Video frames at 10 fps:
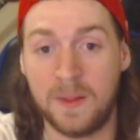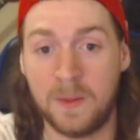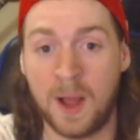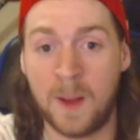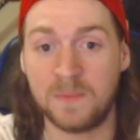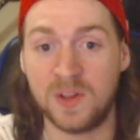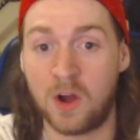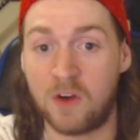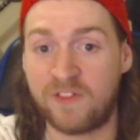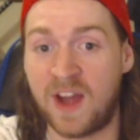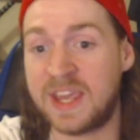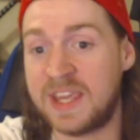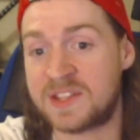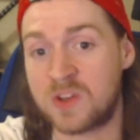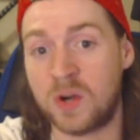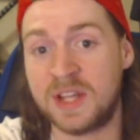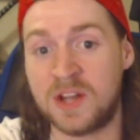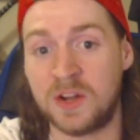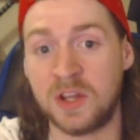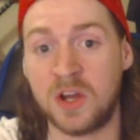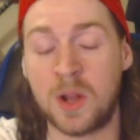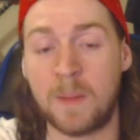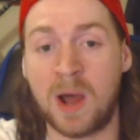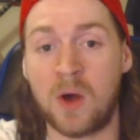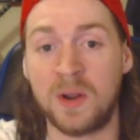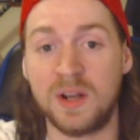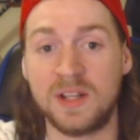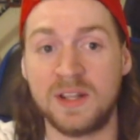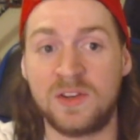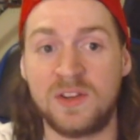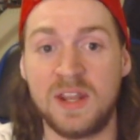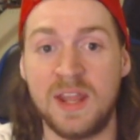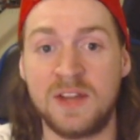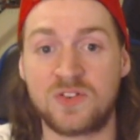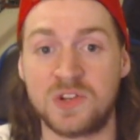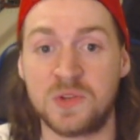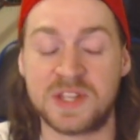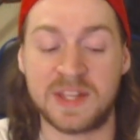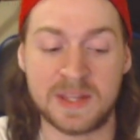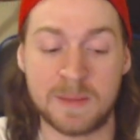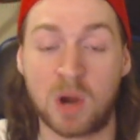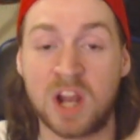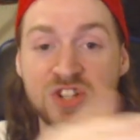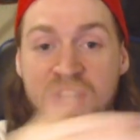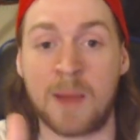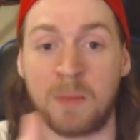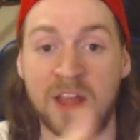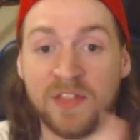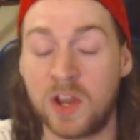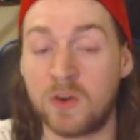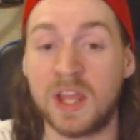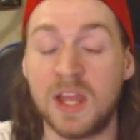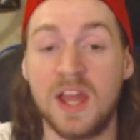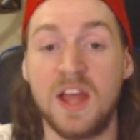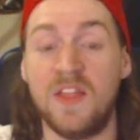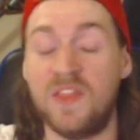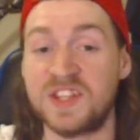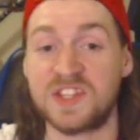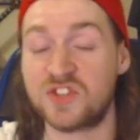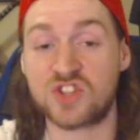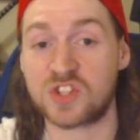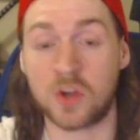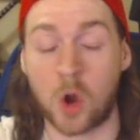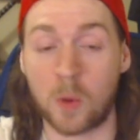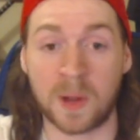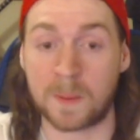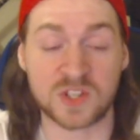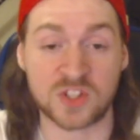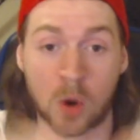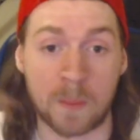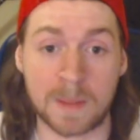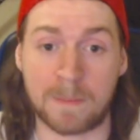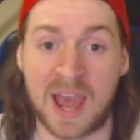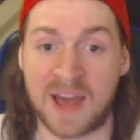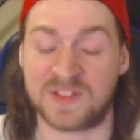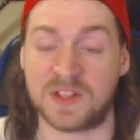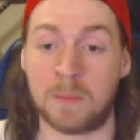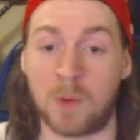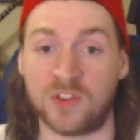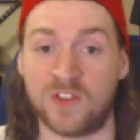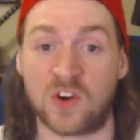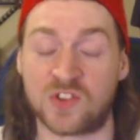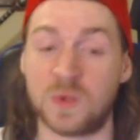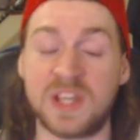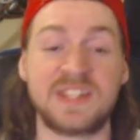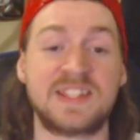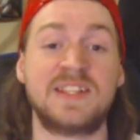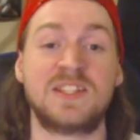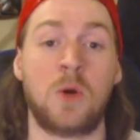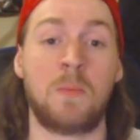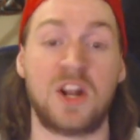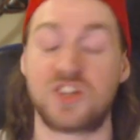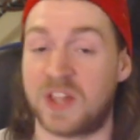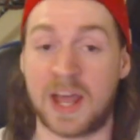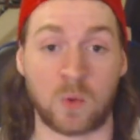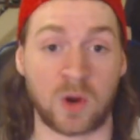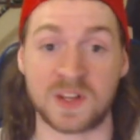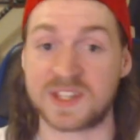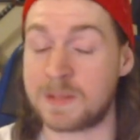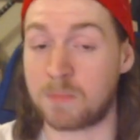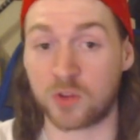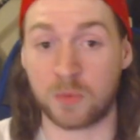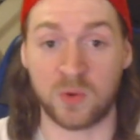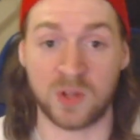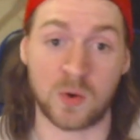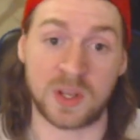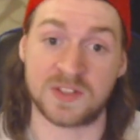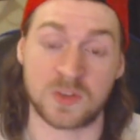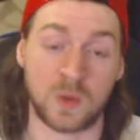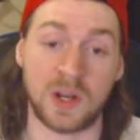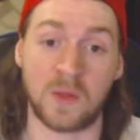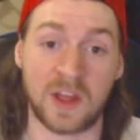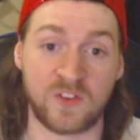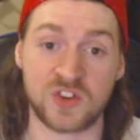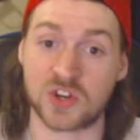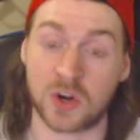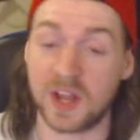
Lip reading: Feige has already done good about introducing the branch timeline theory. This is just going to open up so many paths in the multiverse. We can see so much. Like, we're going to see multiple Lokis. We know that for sure.